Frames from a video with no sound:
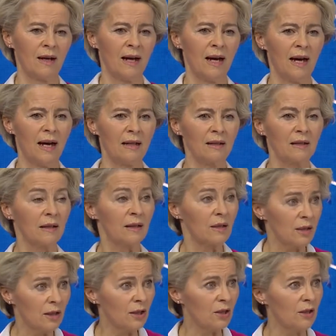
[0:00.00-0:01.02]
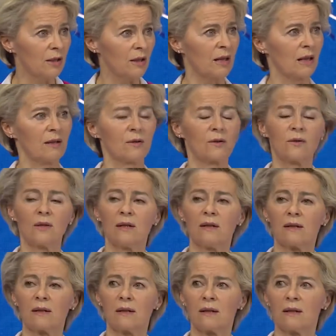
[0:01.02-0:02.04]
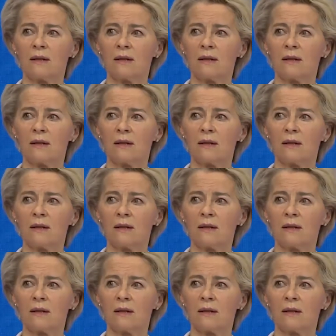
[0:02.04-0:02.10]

and additional countries